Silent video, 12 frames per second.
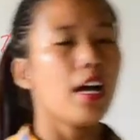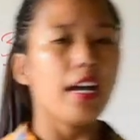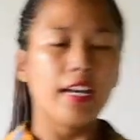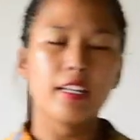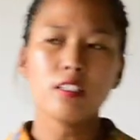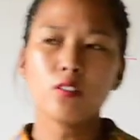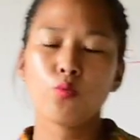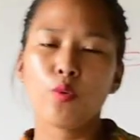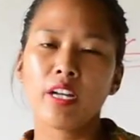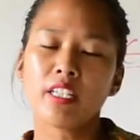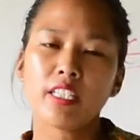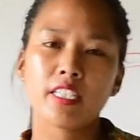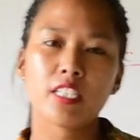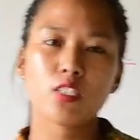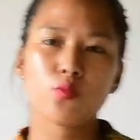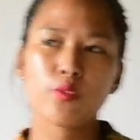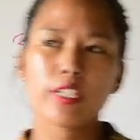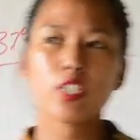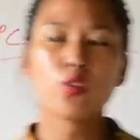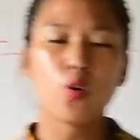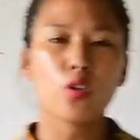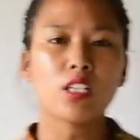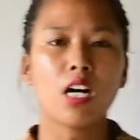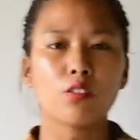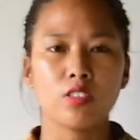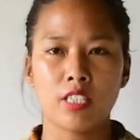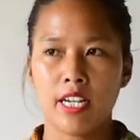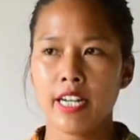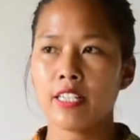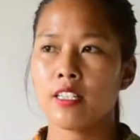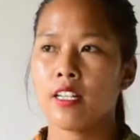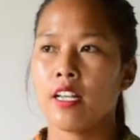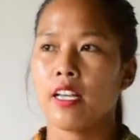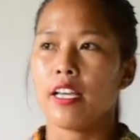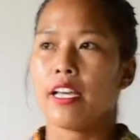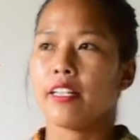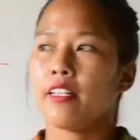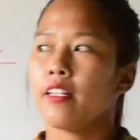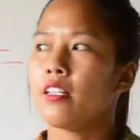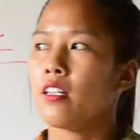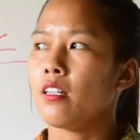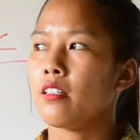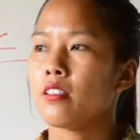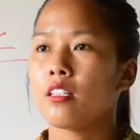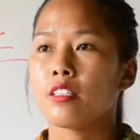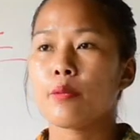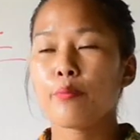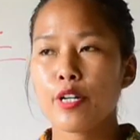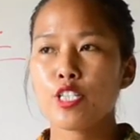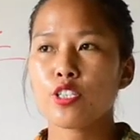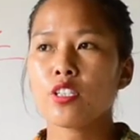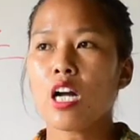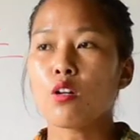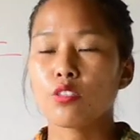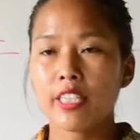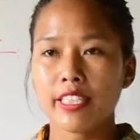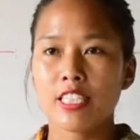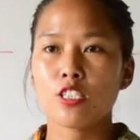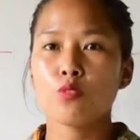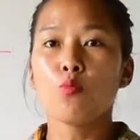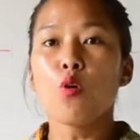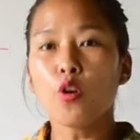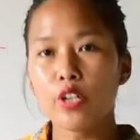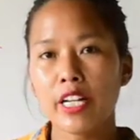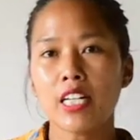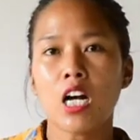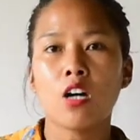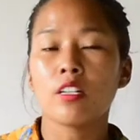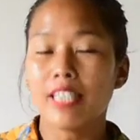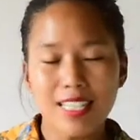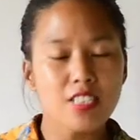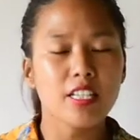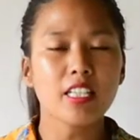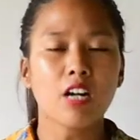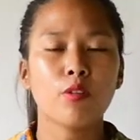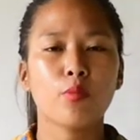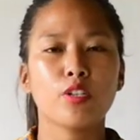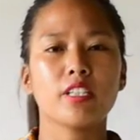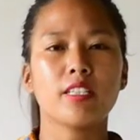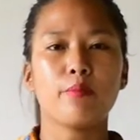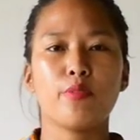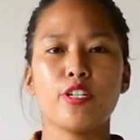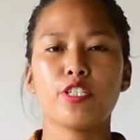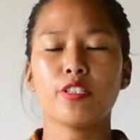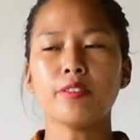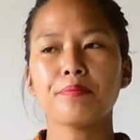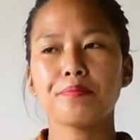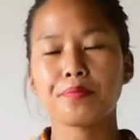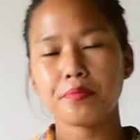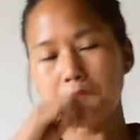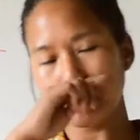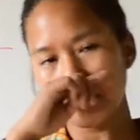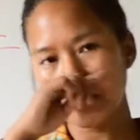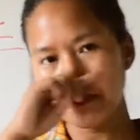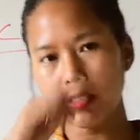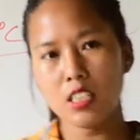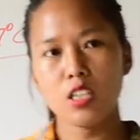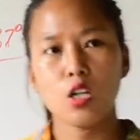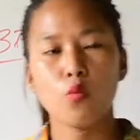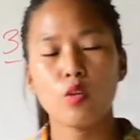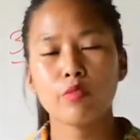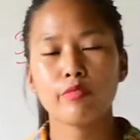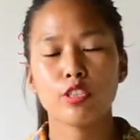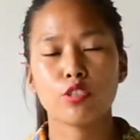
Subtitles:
And when it is very cold outside, and then the temperature outside is more than or less than our body temperature, what